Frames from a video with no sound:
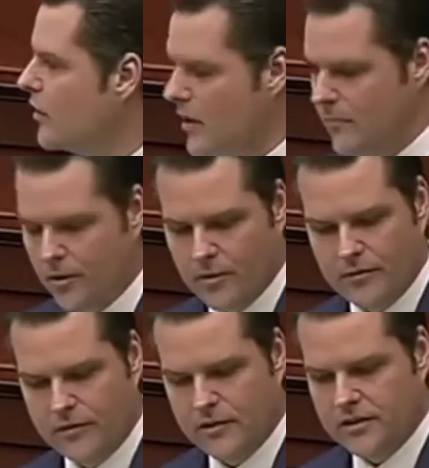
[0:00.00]
Go ahead and put up the
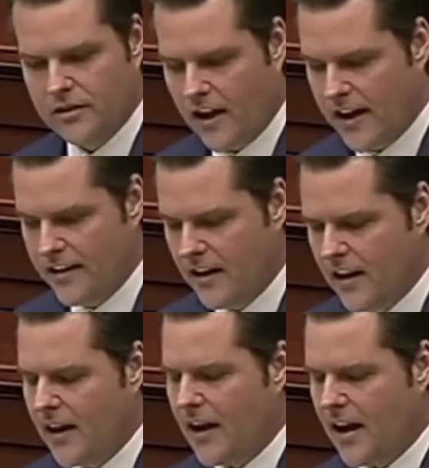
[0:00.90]
first slide.
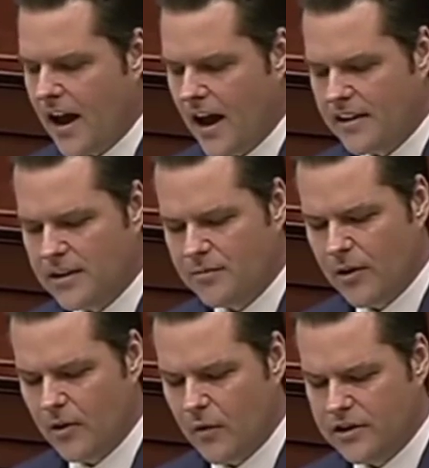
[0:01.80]
I guess
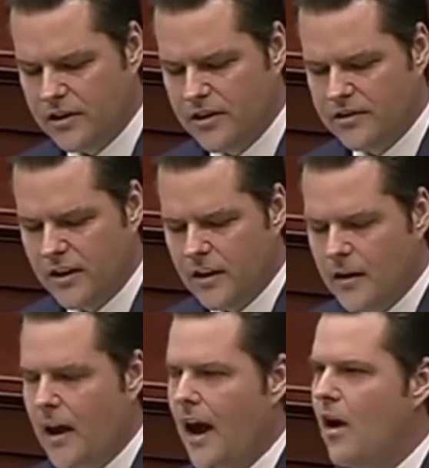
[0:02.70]
my question is,
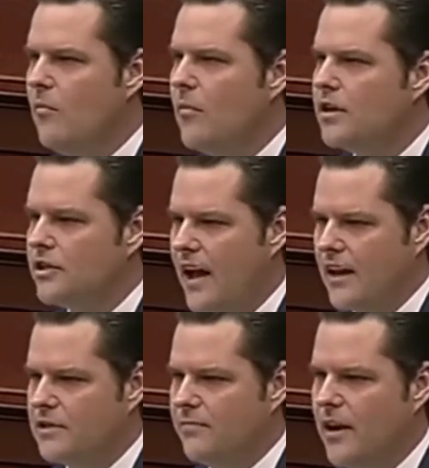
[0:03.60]
how much
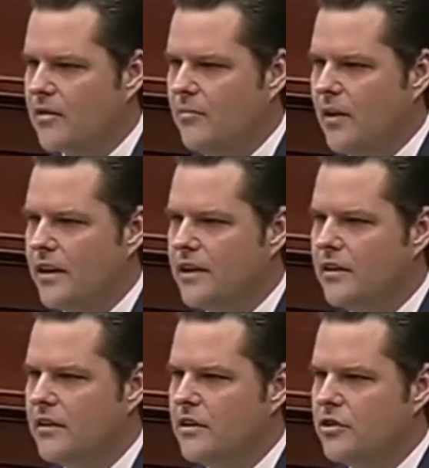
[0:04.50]
taxpayer money
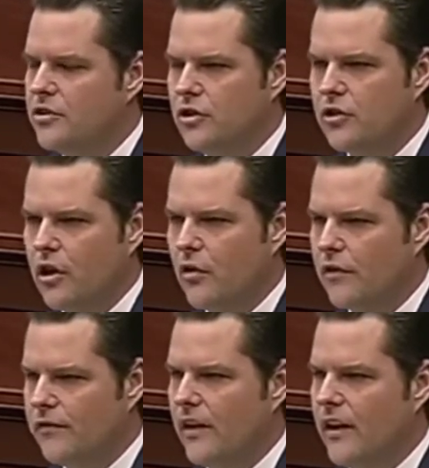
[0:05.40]
should go to
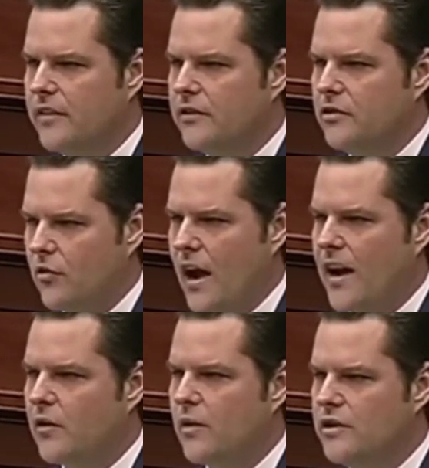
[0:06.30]
fund
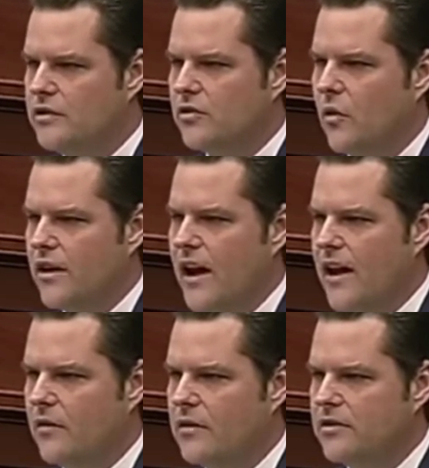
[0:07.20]
drag queen story
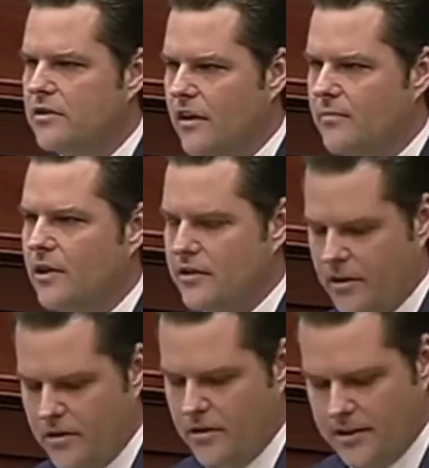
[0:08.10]
hours on
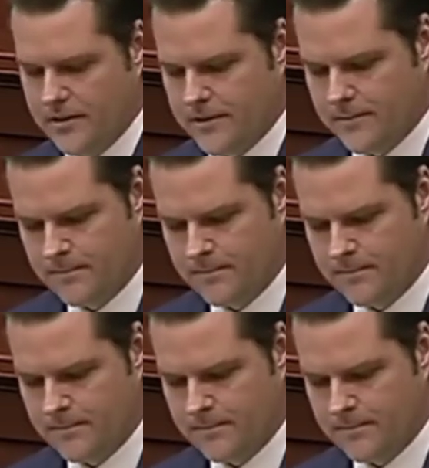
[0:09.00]
military bases?